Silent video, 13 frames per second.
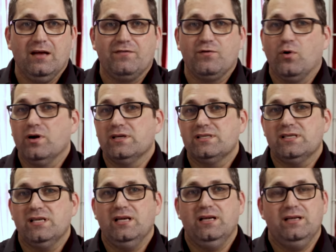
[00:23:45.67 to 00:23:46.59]
Of
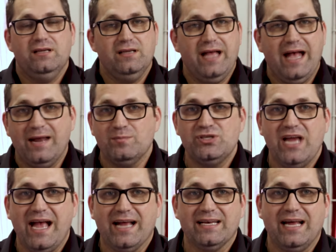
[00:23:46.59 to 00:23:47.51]
course, Adam
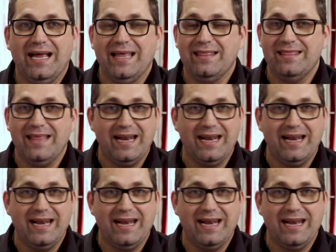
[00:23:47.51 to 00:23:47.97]
Shacknai